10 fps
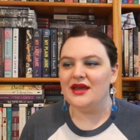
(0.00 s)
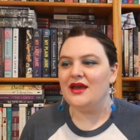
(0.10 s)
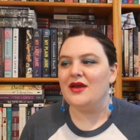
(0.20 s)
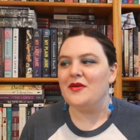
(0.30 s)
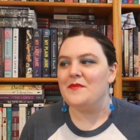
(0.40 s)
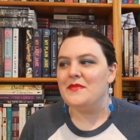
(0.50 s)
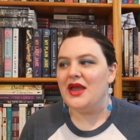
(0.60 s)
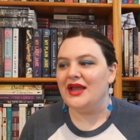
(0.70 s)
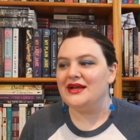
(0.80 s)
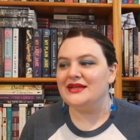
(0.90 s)
Um,
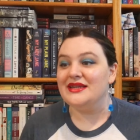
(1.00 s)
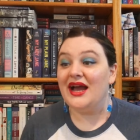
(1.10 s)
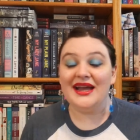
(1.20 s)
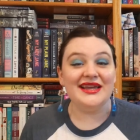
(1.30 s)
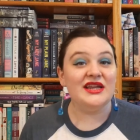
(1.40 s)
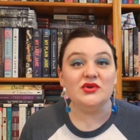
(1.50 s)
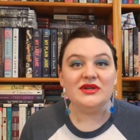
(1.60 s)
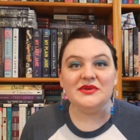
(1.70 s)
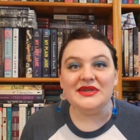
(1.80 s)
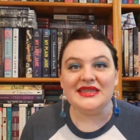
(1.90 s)
and I enjoy
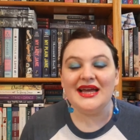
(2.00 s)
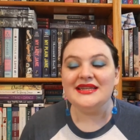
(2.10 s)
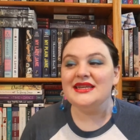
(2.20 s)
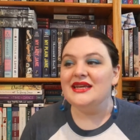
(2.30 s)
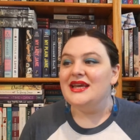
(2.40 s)
doing that.